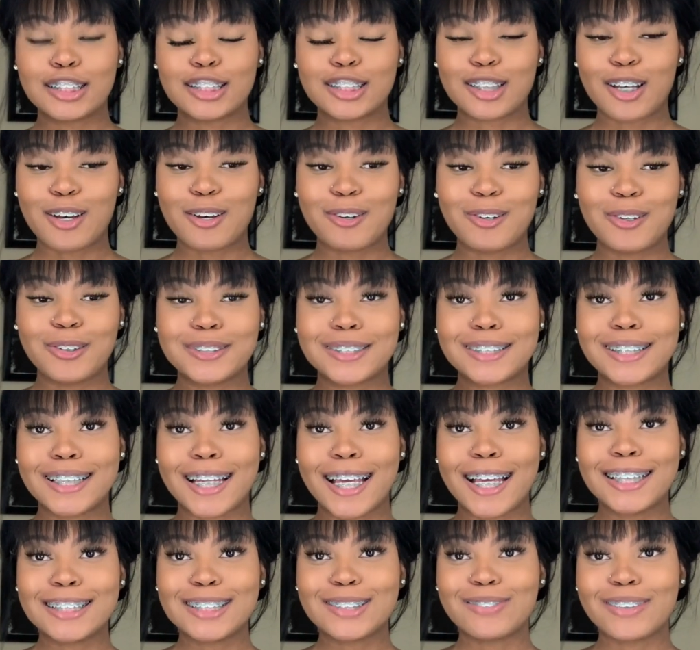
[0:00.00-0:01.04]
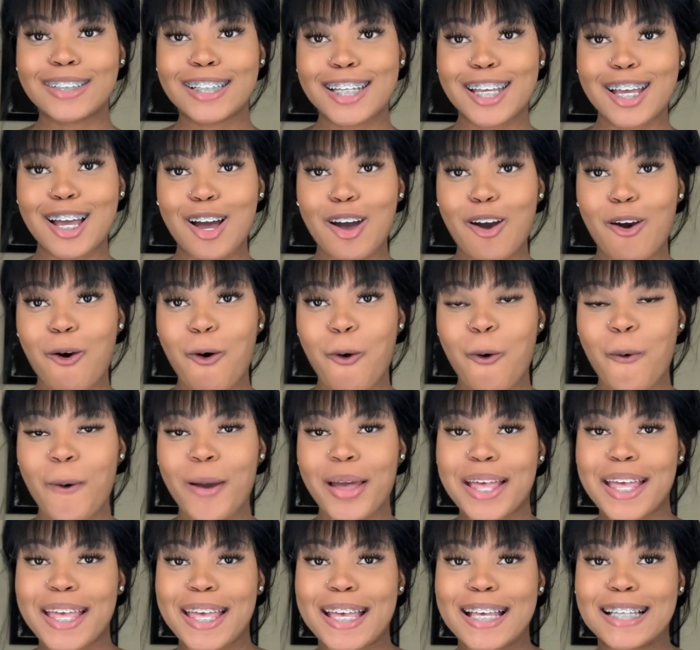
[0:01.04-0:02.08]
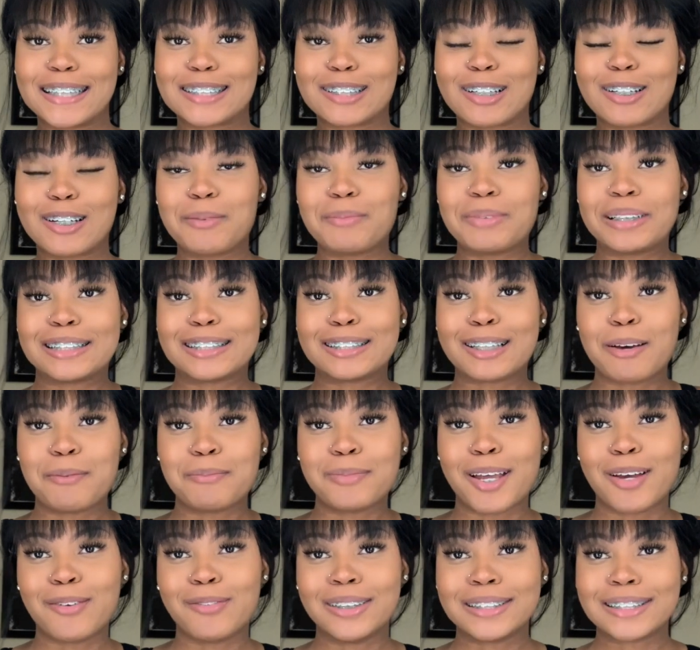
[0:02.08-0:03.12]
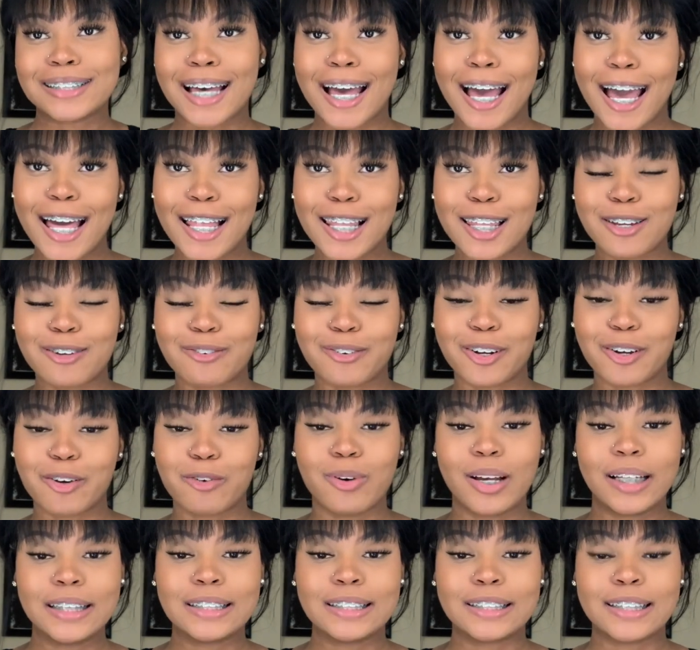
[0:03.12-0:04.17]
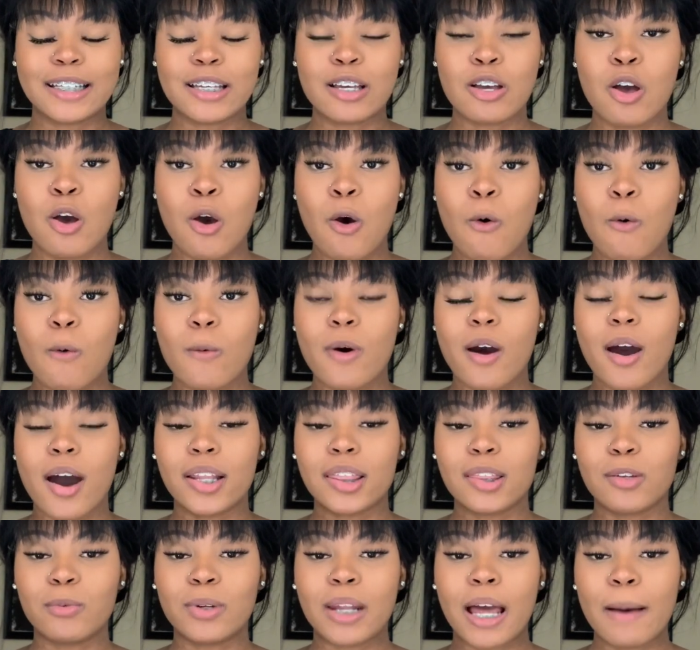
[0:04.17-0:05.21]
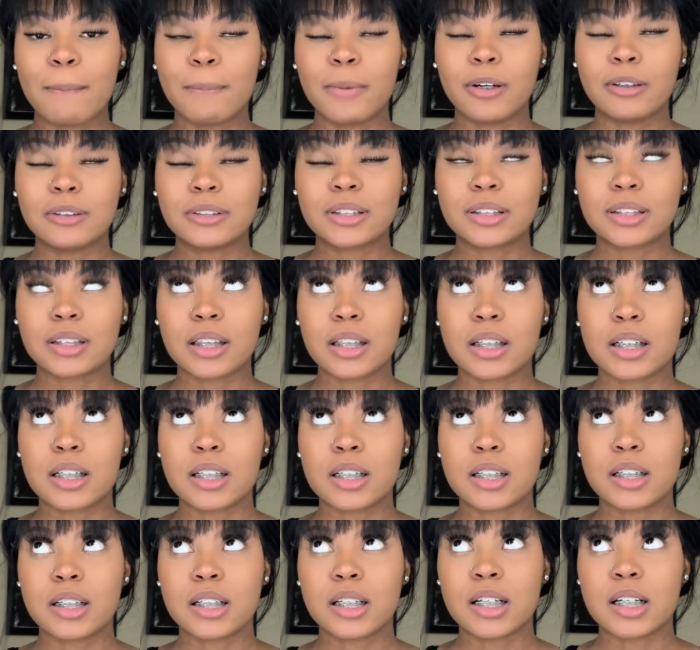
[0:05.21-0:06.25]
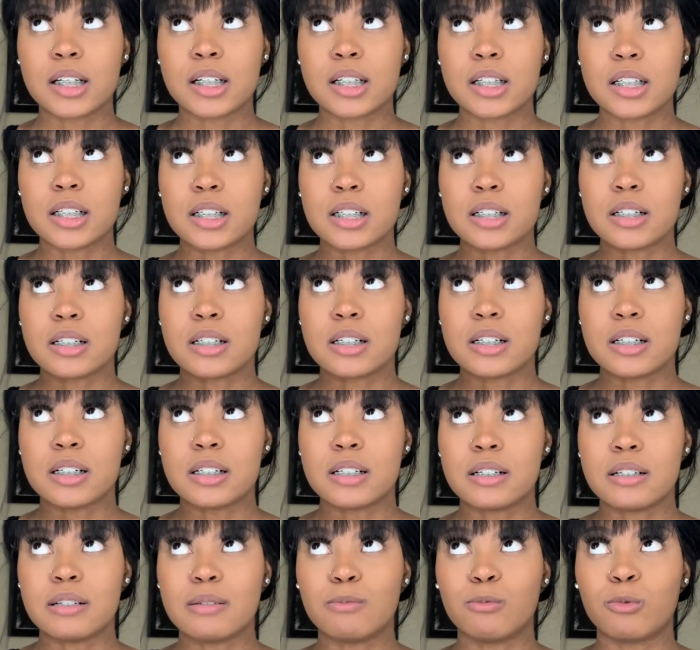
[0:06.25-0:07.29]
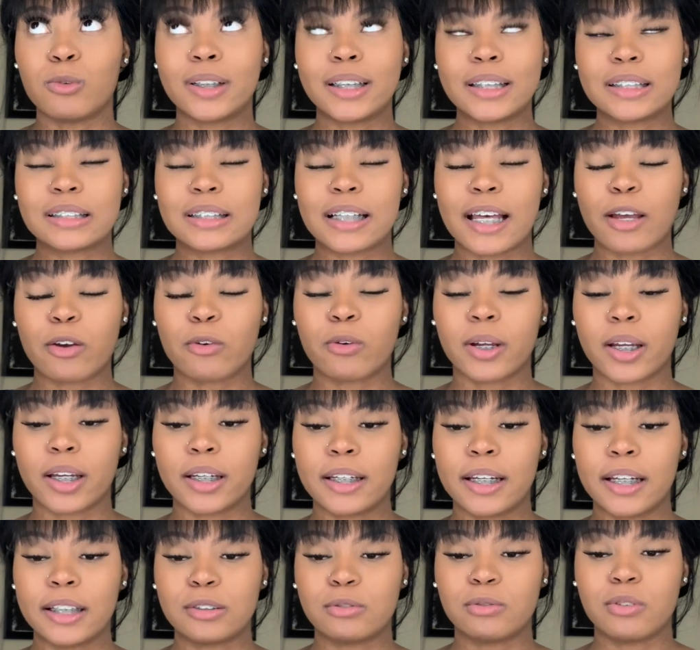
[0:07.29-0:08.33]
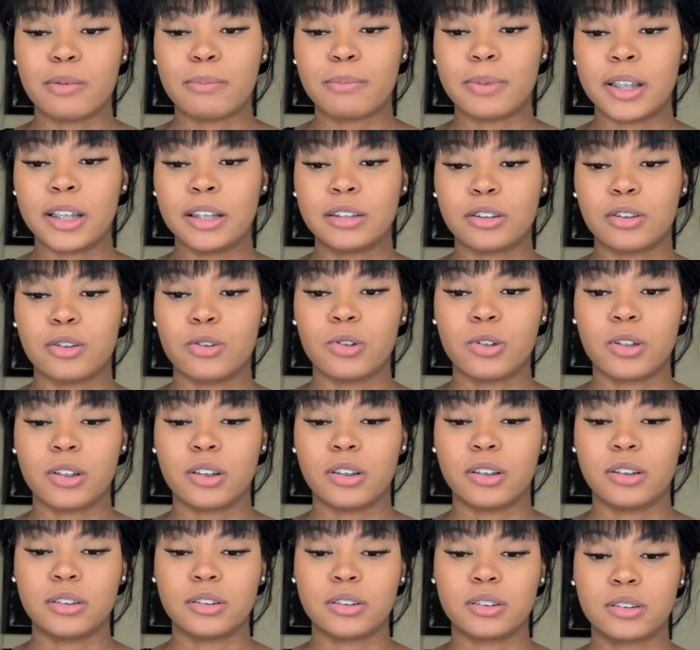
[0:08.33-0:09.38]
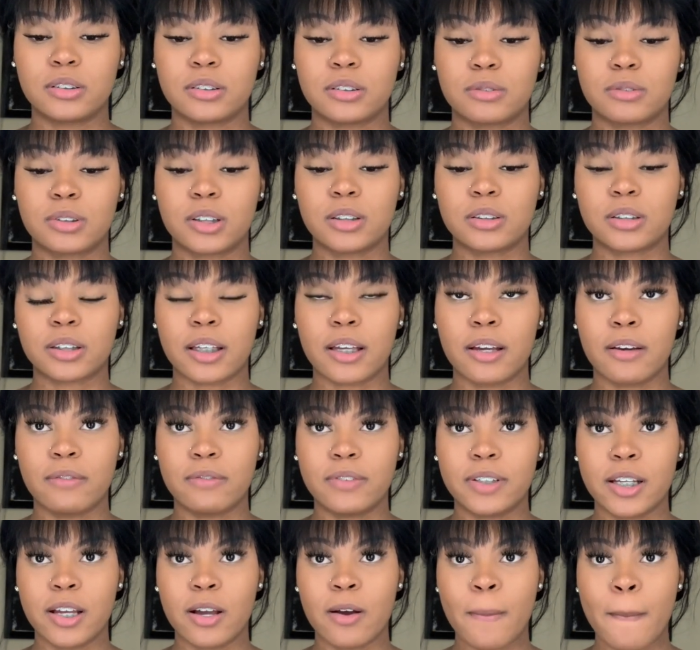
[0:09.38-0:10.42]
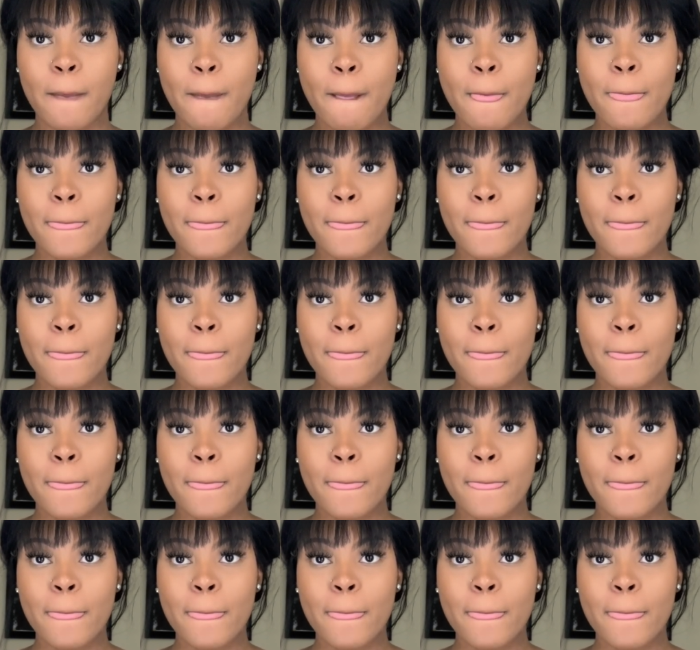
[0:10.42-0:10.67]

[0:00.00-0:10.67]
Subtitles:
So today's video is gonna be something that was highly requested on the when I posted what it's like working at Twin Peaks Hooters to the kilt video.